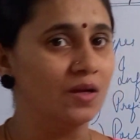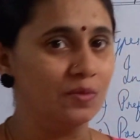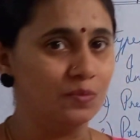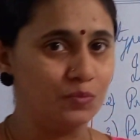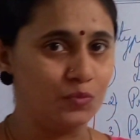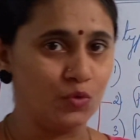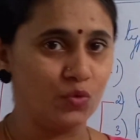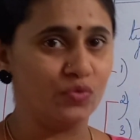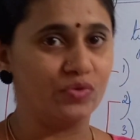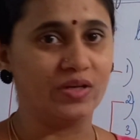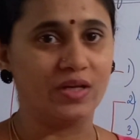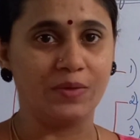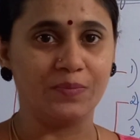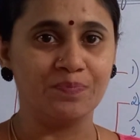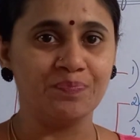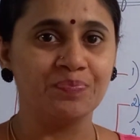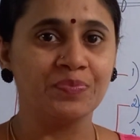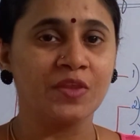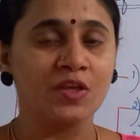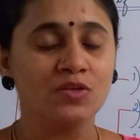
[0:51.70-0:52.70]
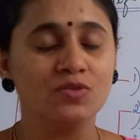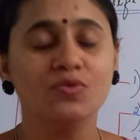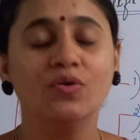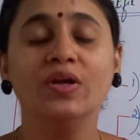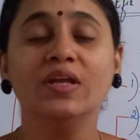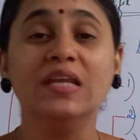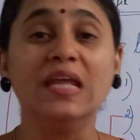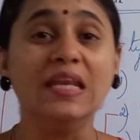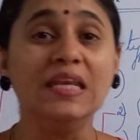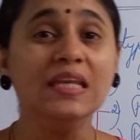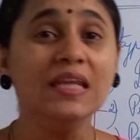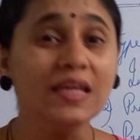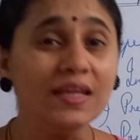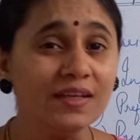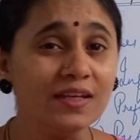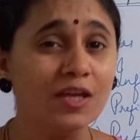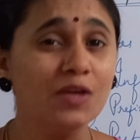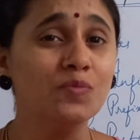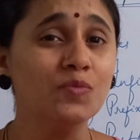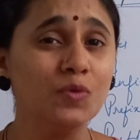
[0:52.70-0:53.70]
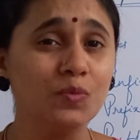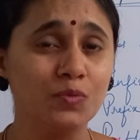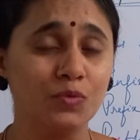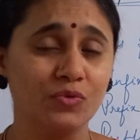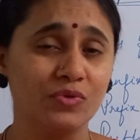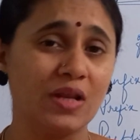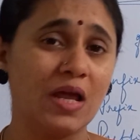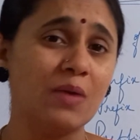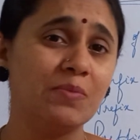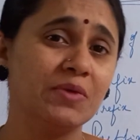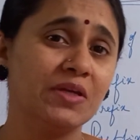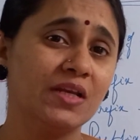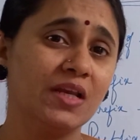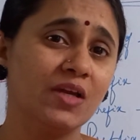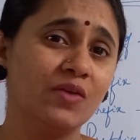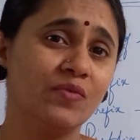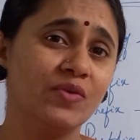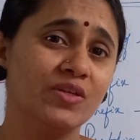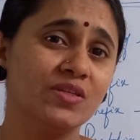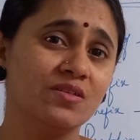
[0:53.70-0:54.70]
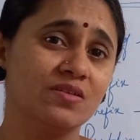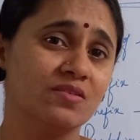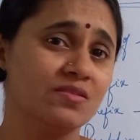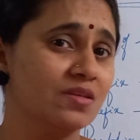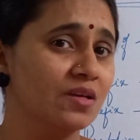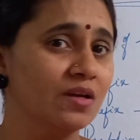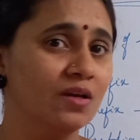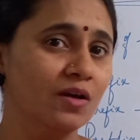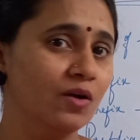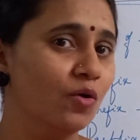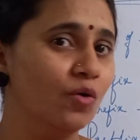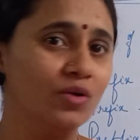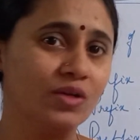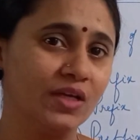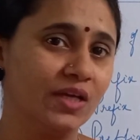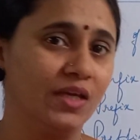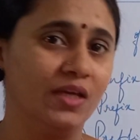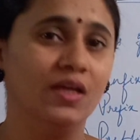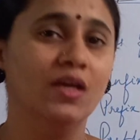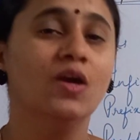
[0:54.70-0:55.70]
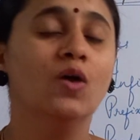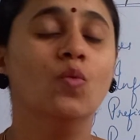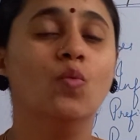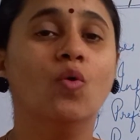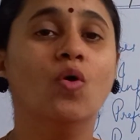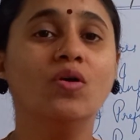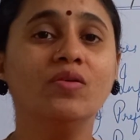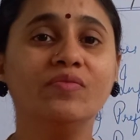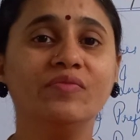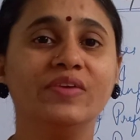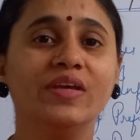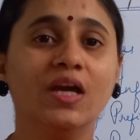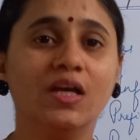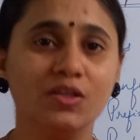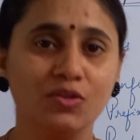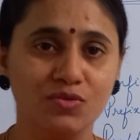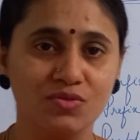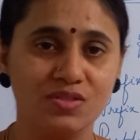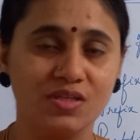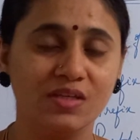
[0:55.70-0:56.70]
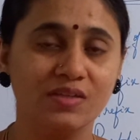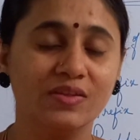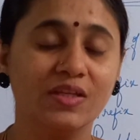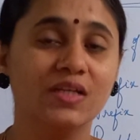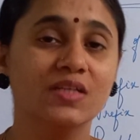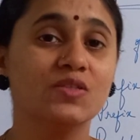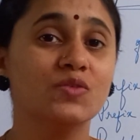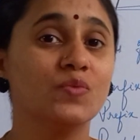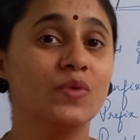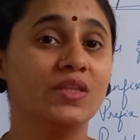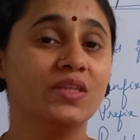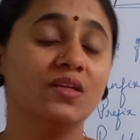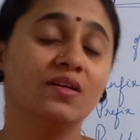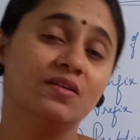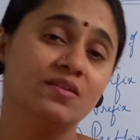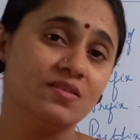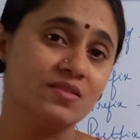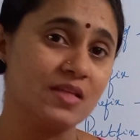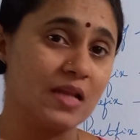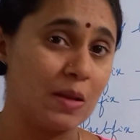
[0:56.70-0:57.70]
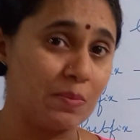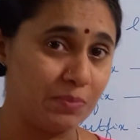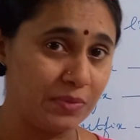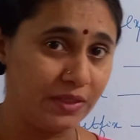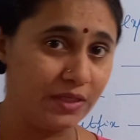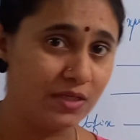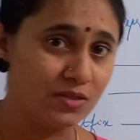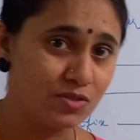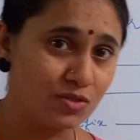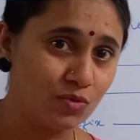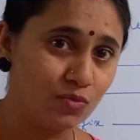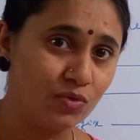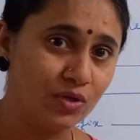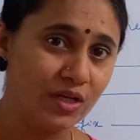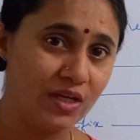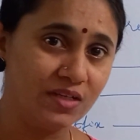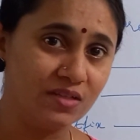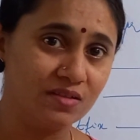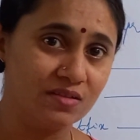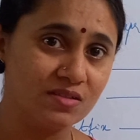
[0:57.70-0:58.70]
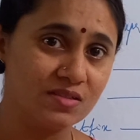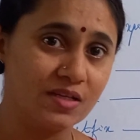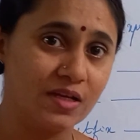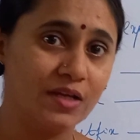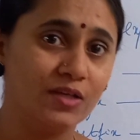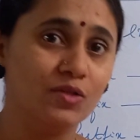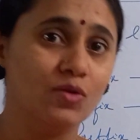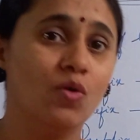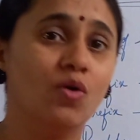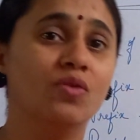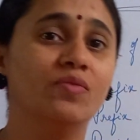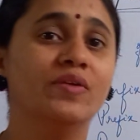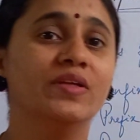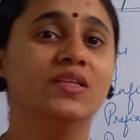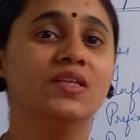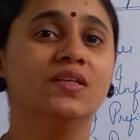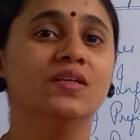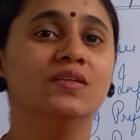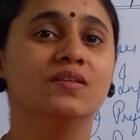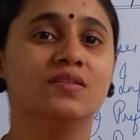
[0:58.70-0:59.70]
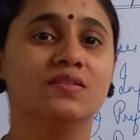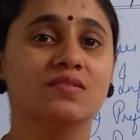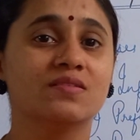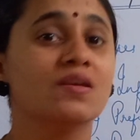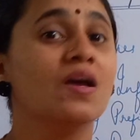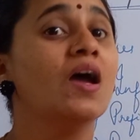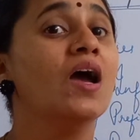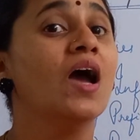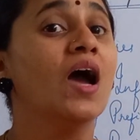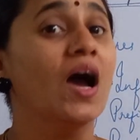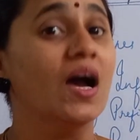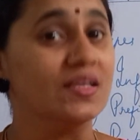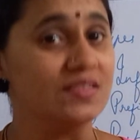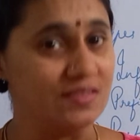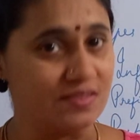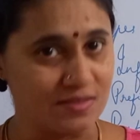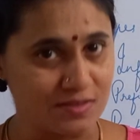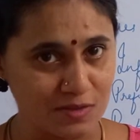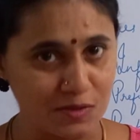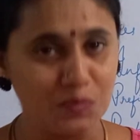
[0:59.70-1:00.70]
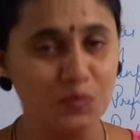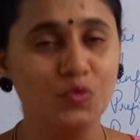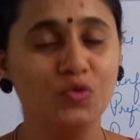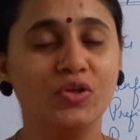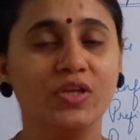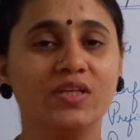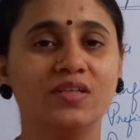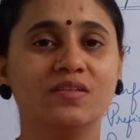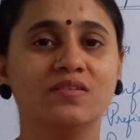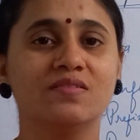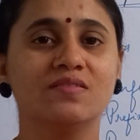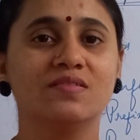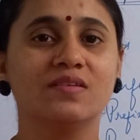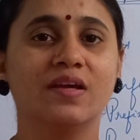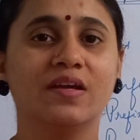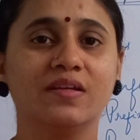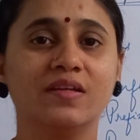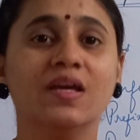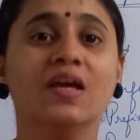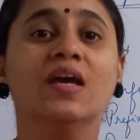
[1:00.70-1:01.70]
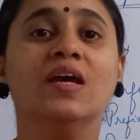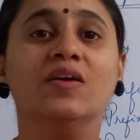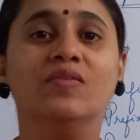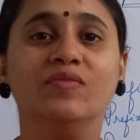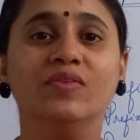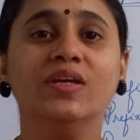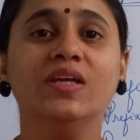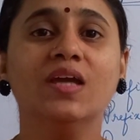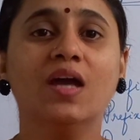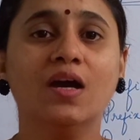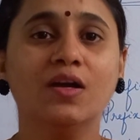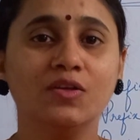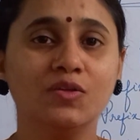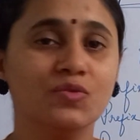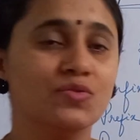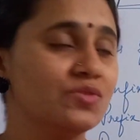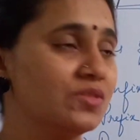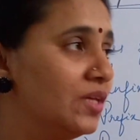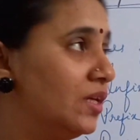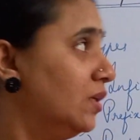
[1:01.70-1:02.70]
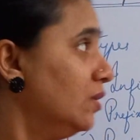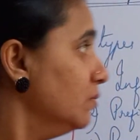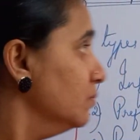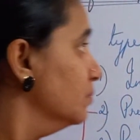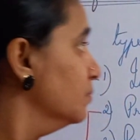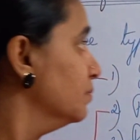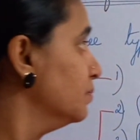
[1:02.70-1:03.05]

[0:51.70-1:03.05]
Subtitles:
program. So in any type of programming languages, okay, what we are using, that is whether it is an application oriented side or whether it is a system oriented side, we are using